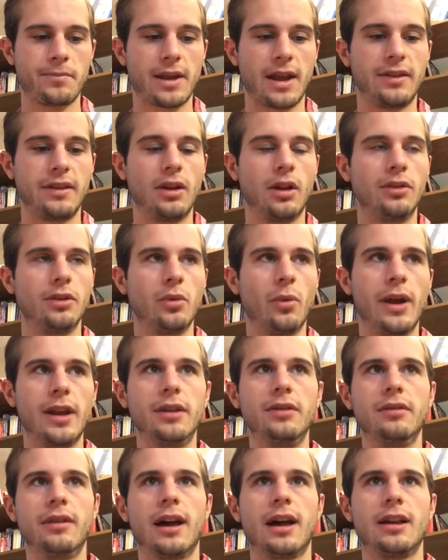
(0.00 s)
And the only way to
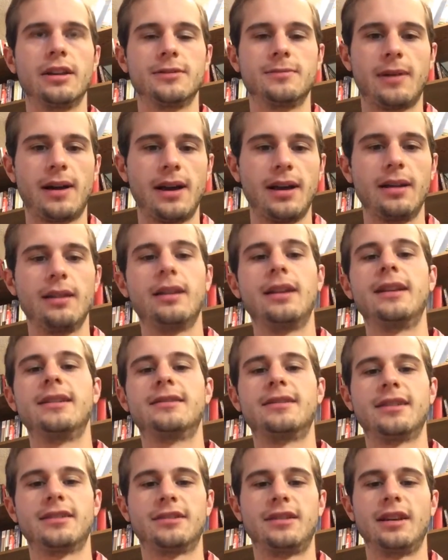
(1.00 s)
do that is by
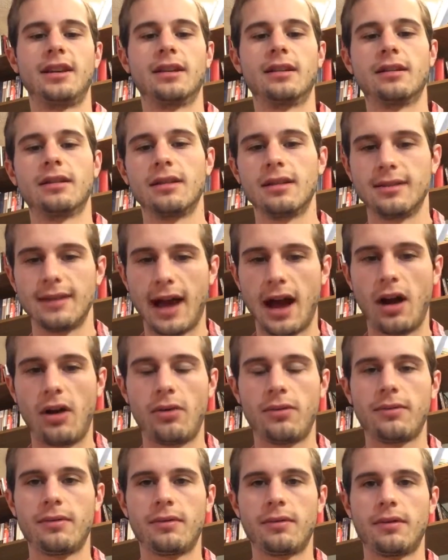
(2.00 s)
existing
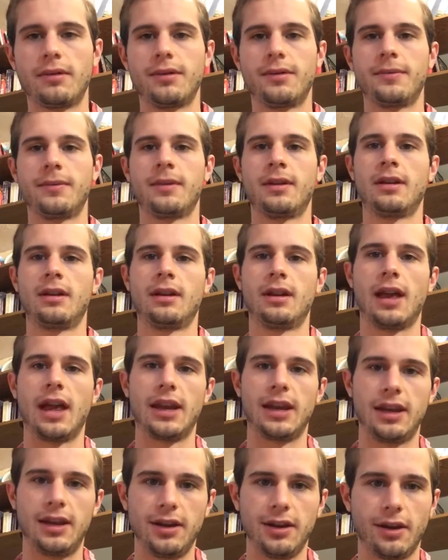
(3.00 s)
now
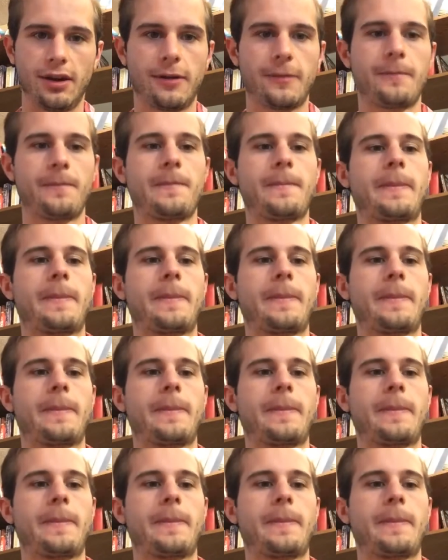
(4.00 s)
and here.